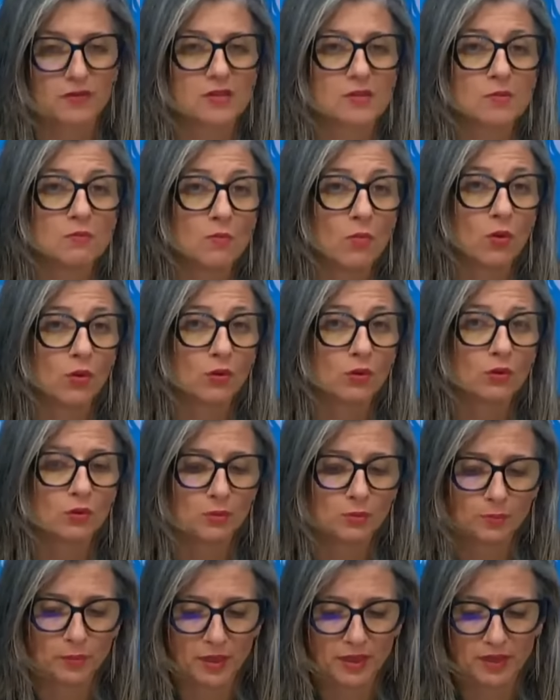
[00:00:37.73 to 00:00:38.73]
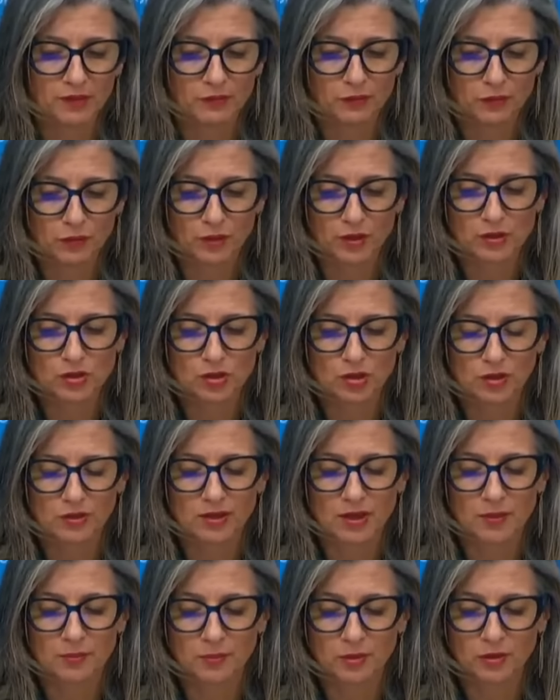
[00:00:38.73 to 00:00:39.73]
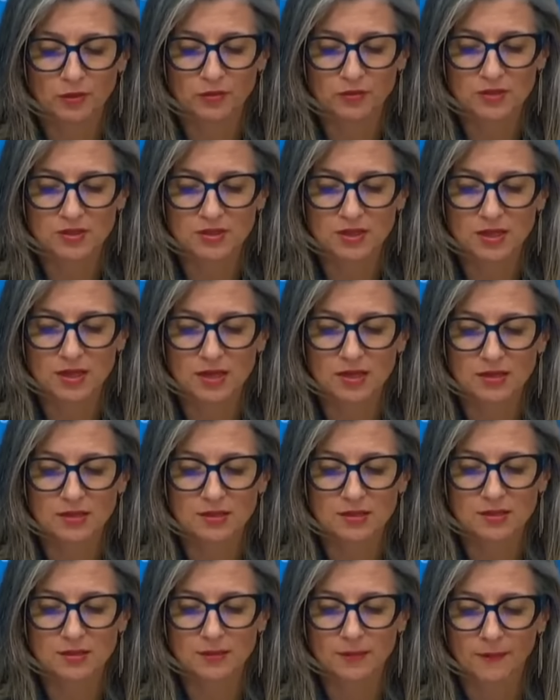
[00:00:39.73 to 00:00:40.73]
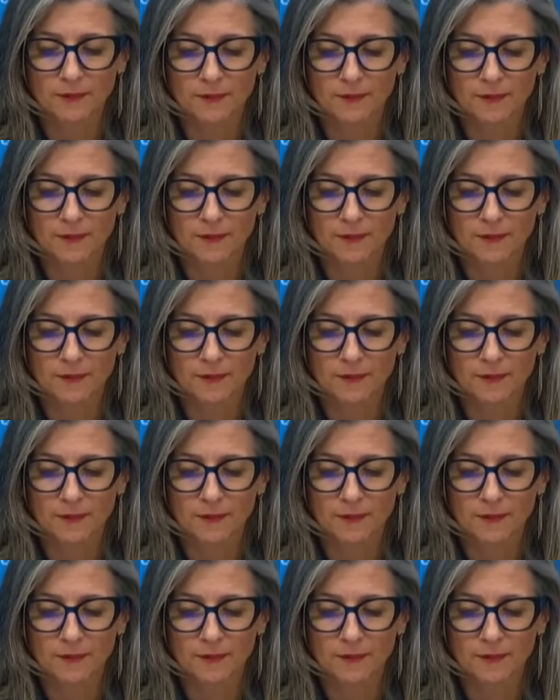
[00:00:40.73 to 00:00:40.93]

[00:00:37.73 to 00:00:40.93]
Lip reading: a small but influential number of states